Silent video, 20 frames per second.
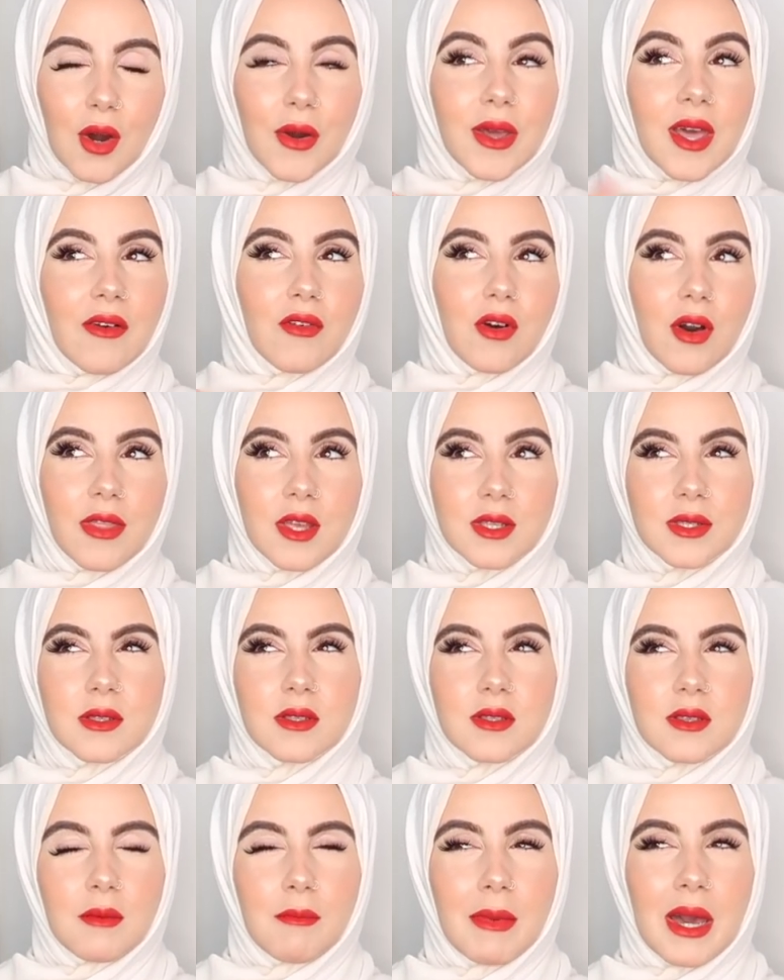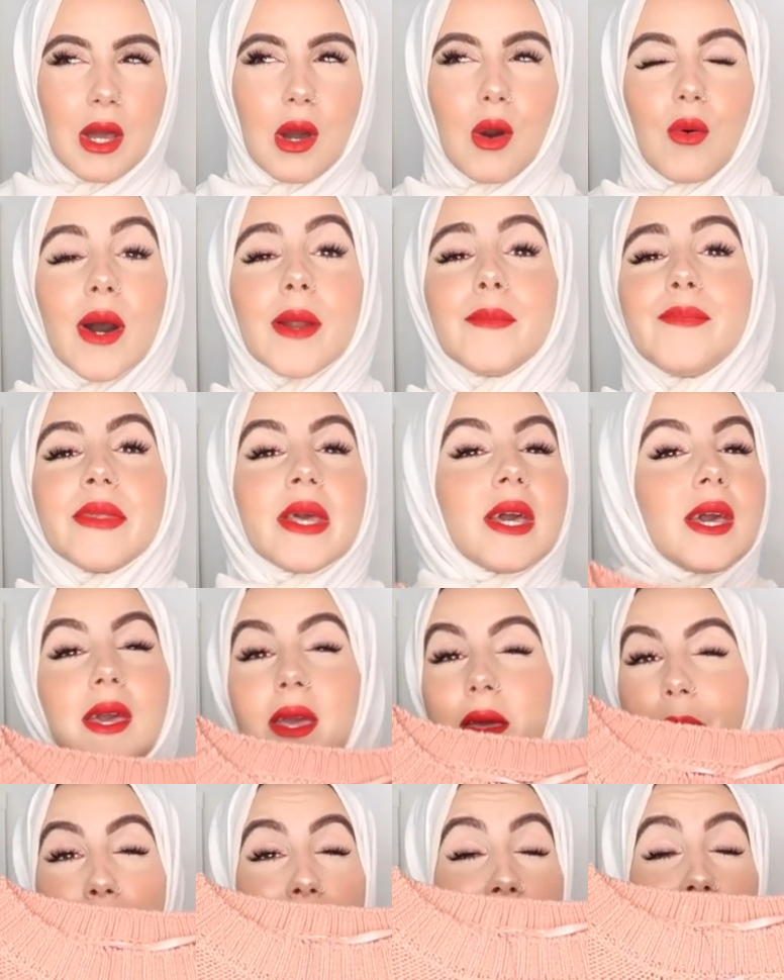Oh yeah, I've got the mango one.
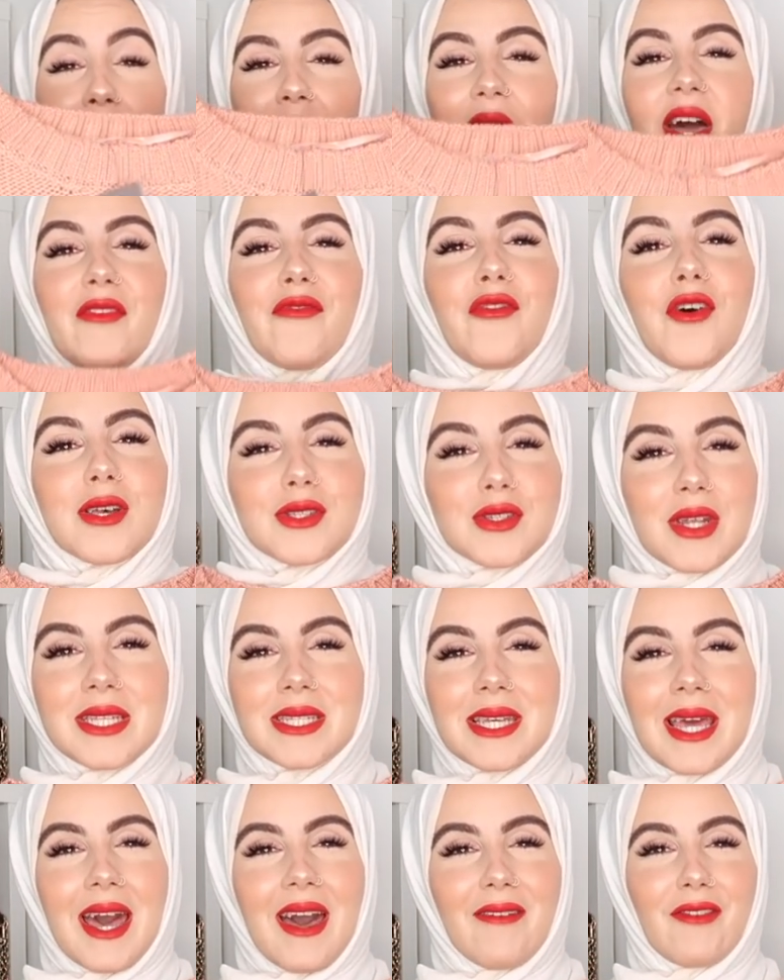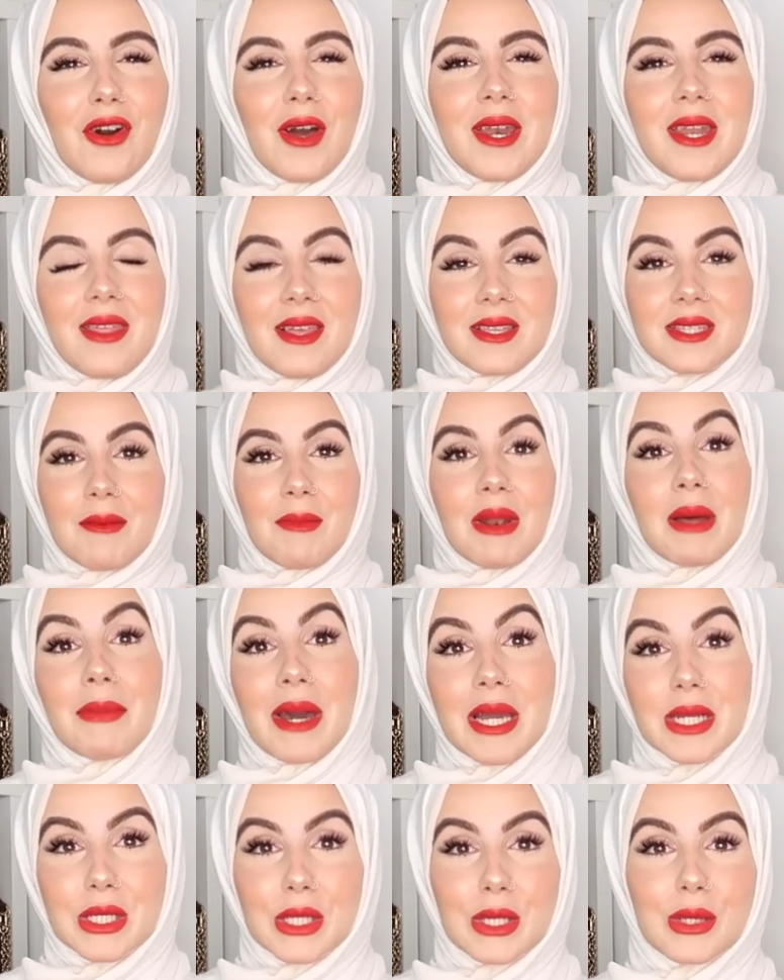But yeah, I thought I was gonna say I haven't got anything similar,
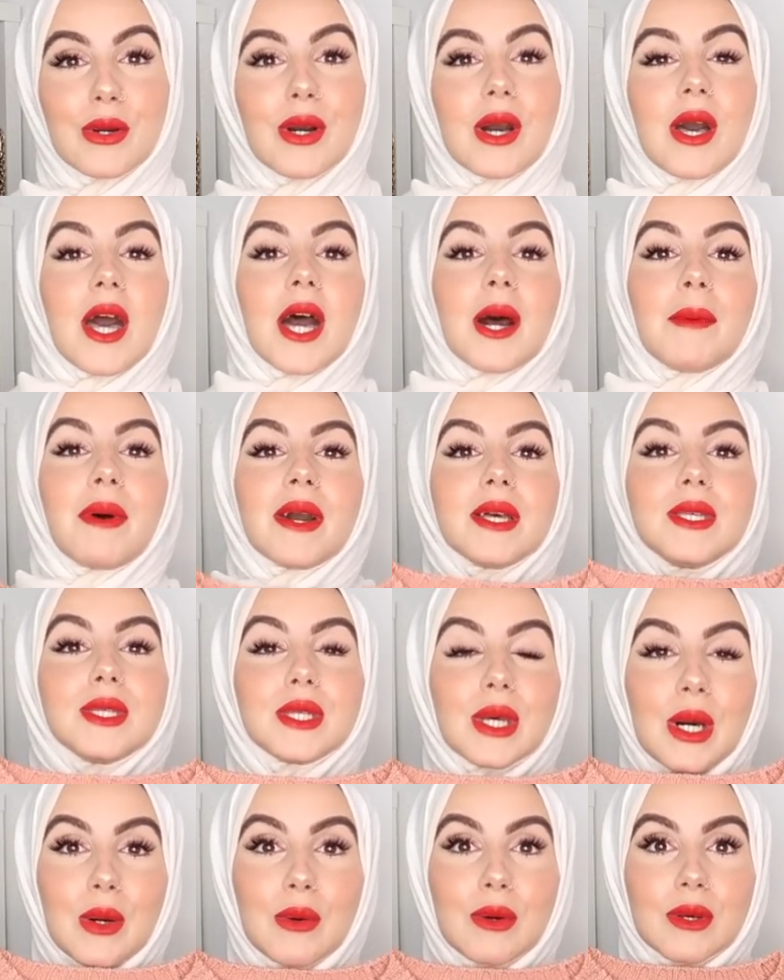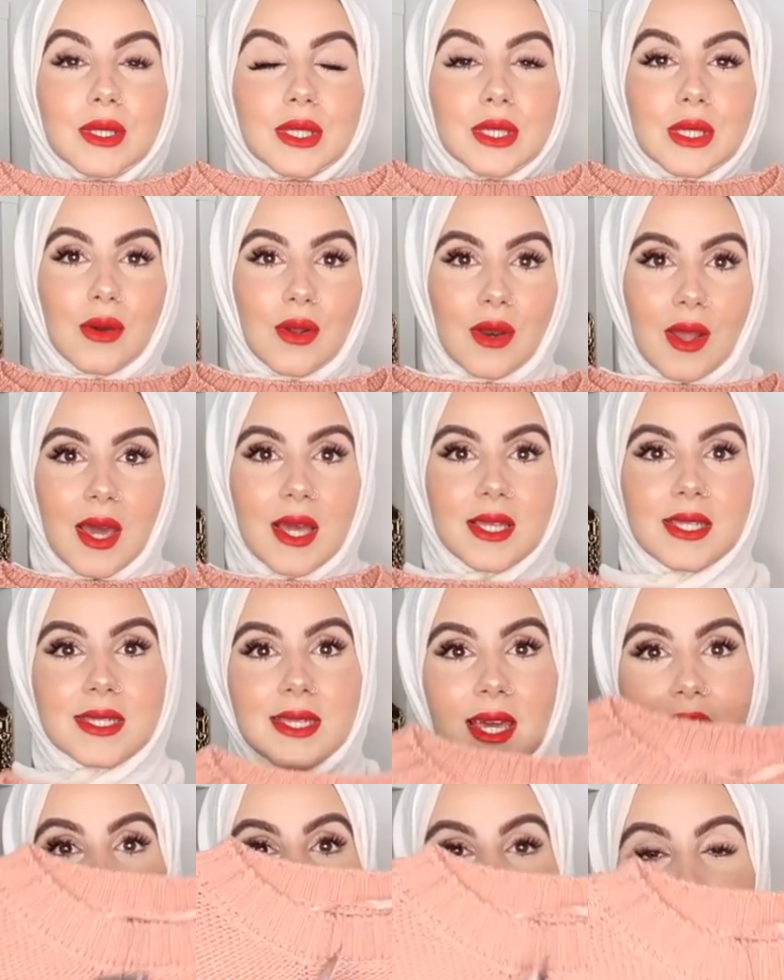but I do. But it's so nice. It's
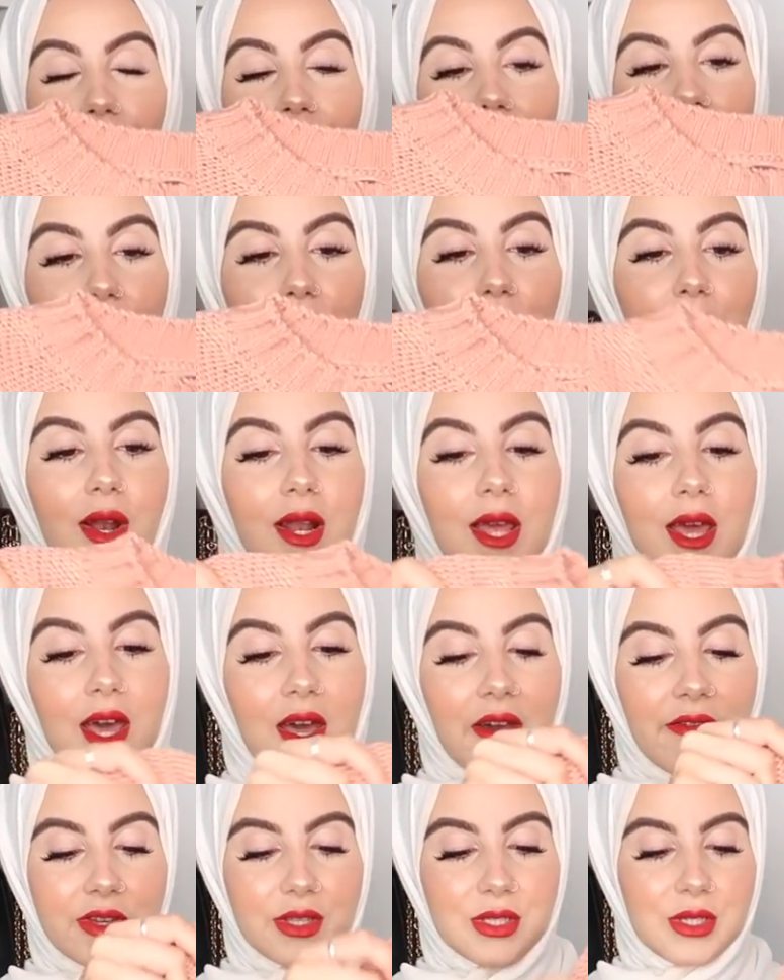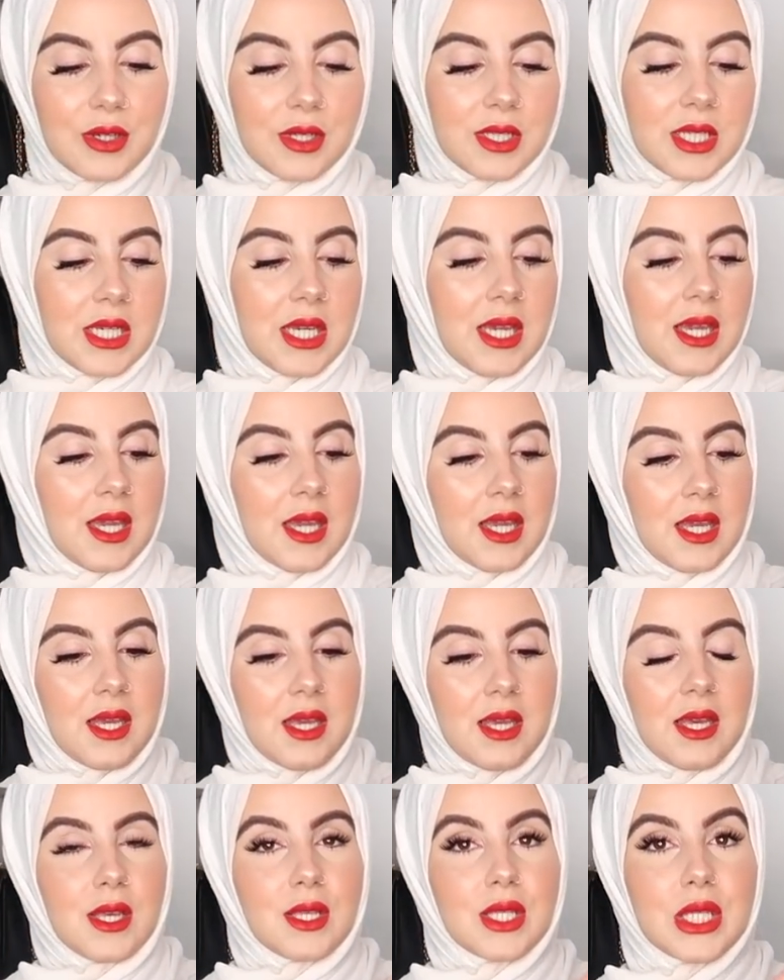like really heavy duty.
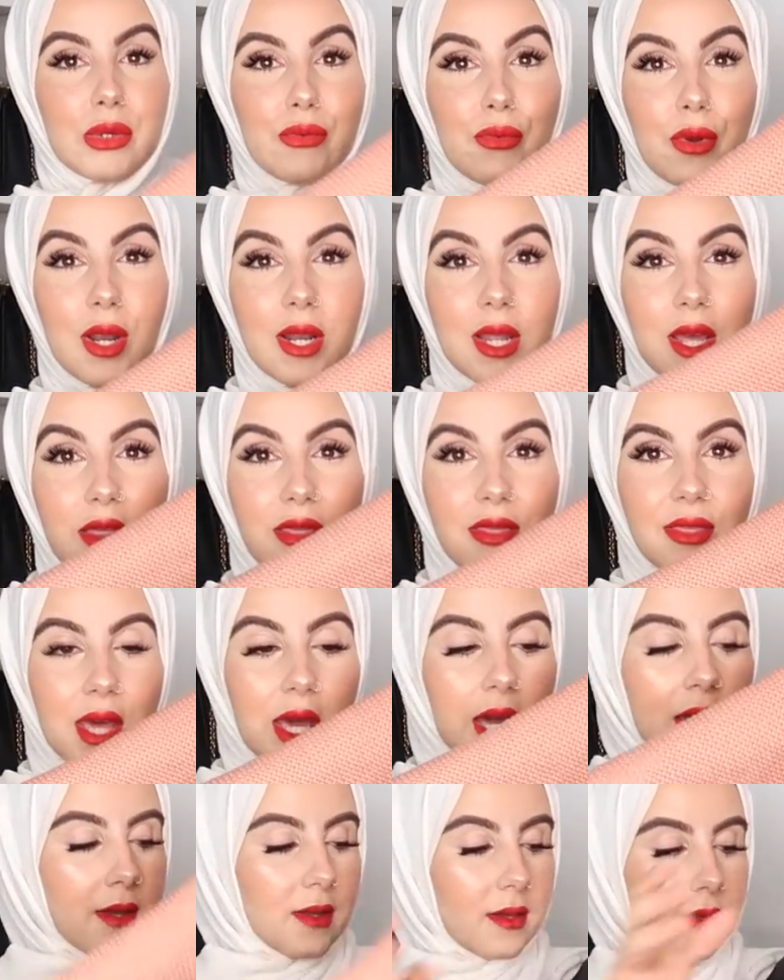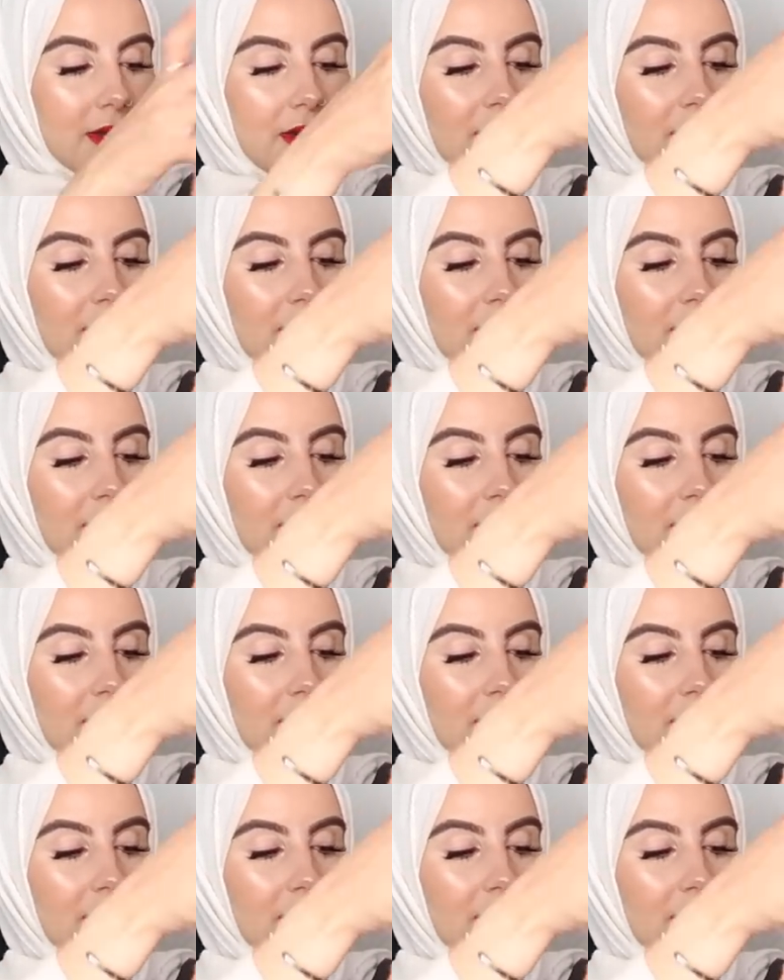It's really thick.